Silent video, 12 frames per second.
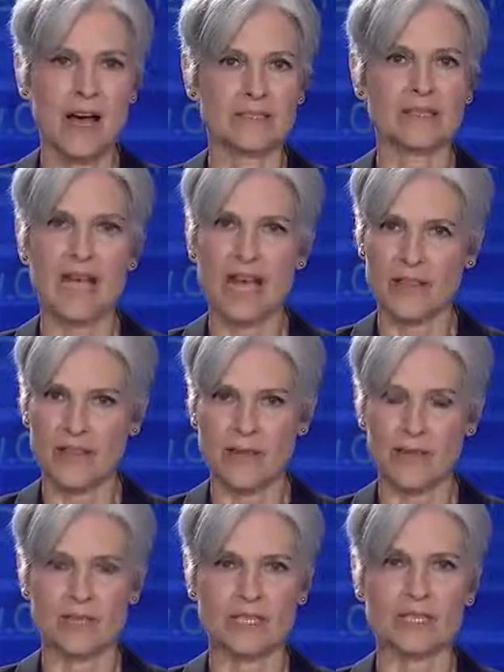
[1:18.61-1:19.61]
death
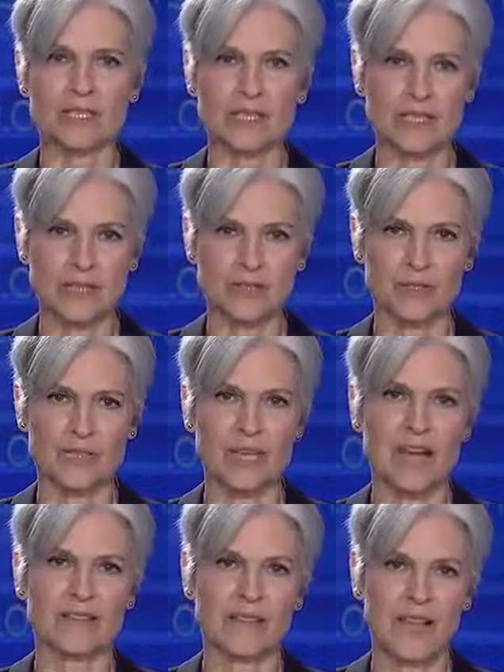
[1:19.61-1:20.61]
or serious injury
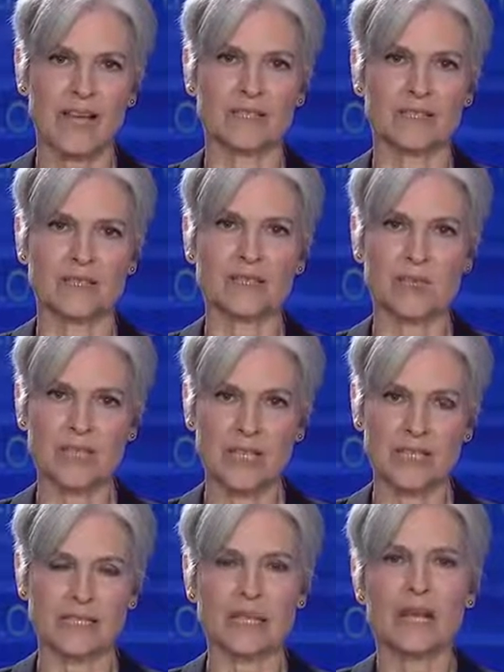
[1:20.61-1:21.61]
at the hands of
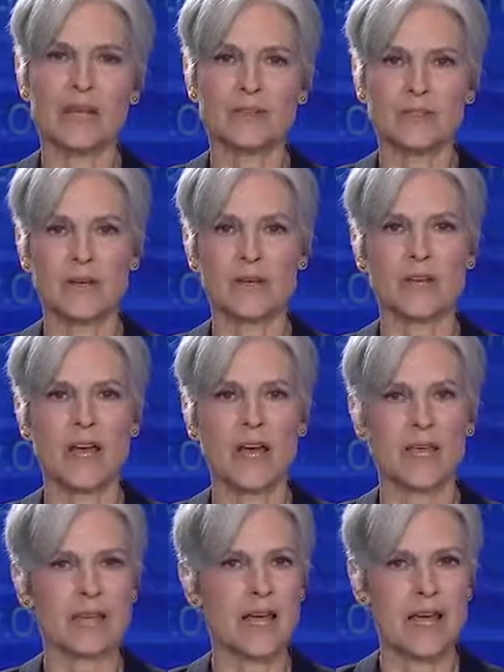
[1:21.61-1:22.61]
police, so
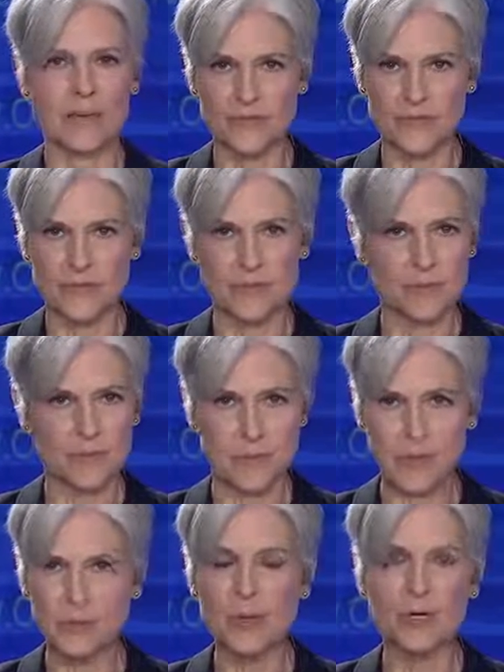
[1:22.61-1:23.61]
that every
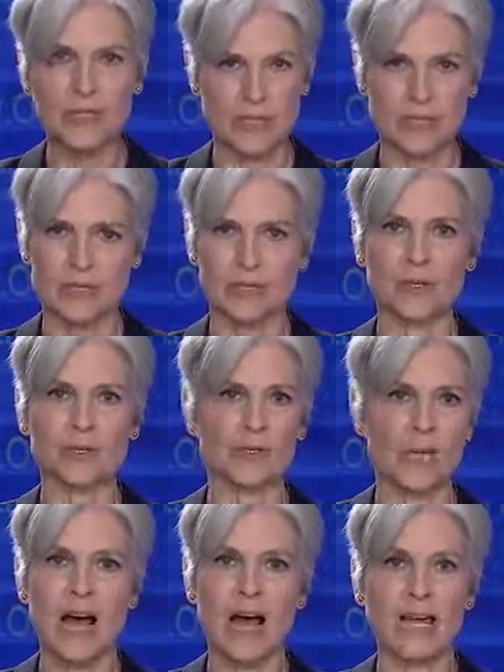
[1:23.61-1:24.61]
person who
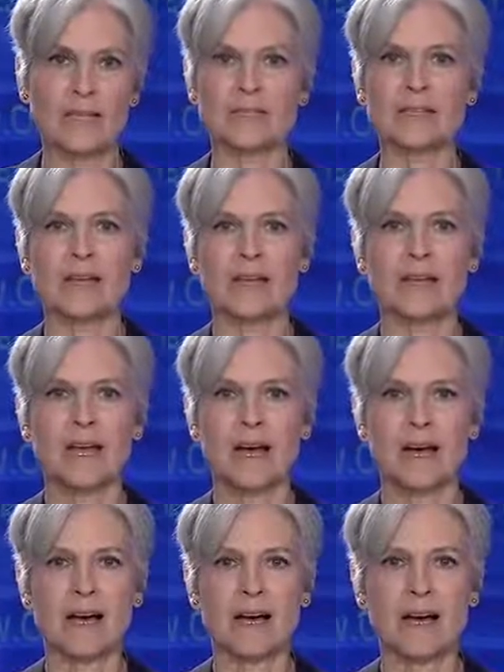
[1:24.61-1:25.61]
dies
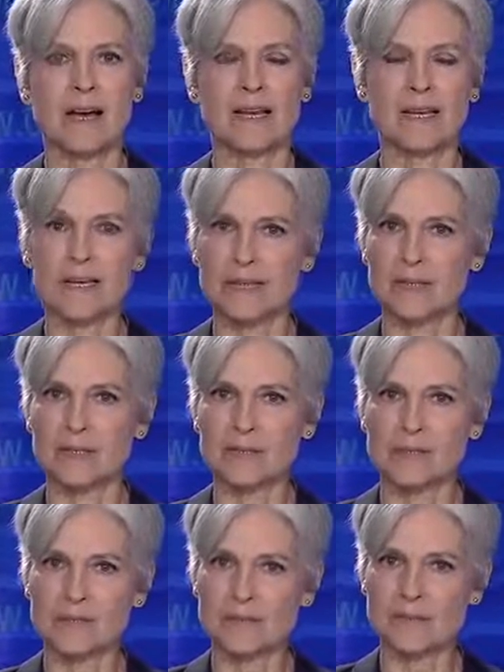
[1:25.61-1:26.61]
due
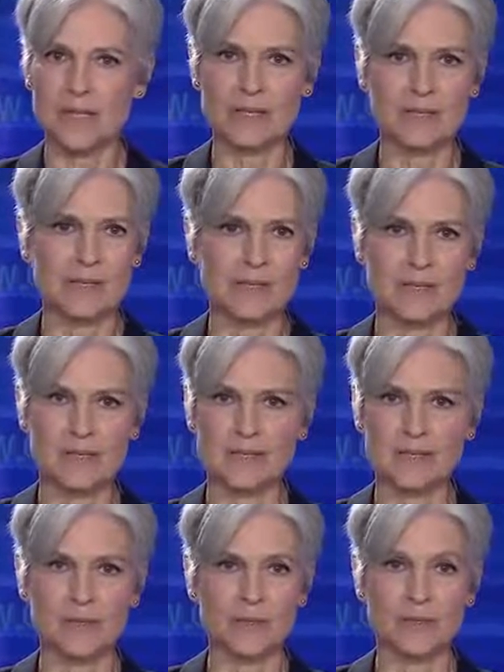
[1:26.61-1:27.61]

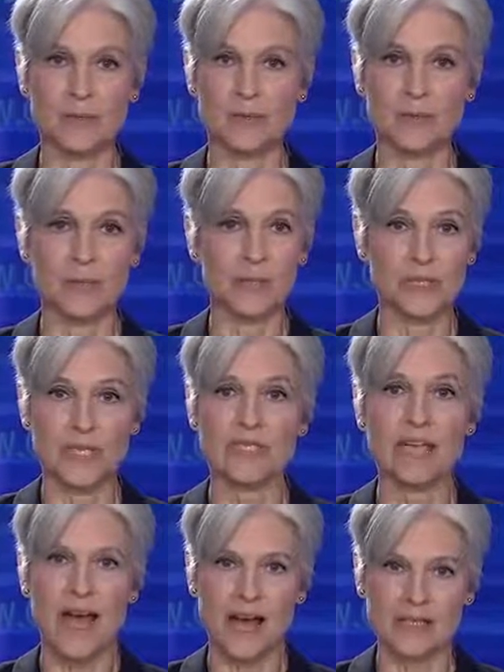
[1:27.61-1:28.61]
to police
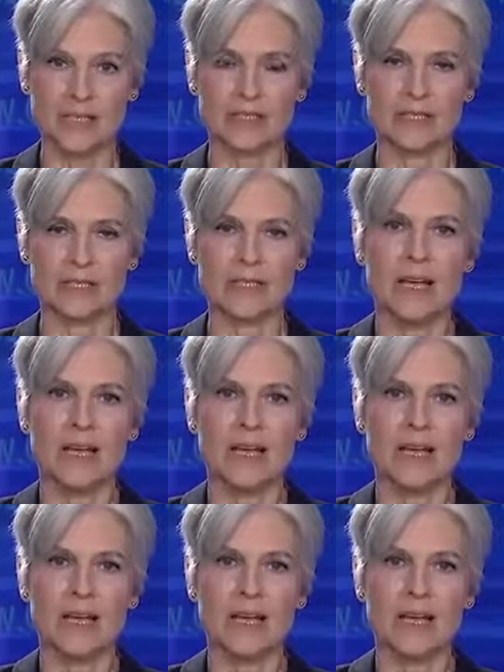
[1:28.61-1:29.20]
actions,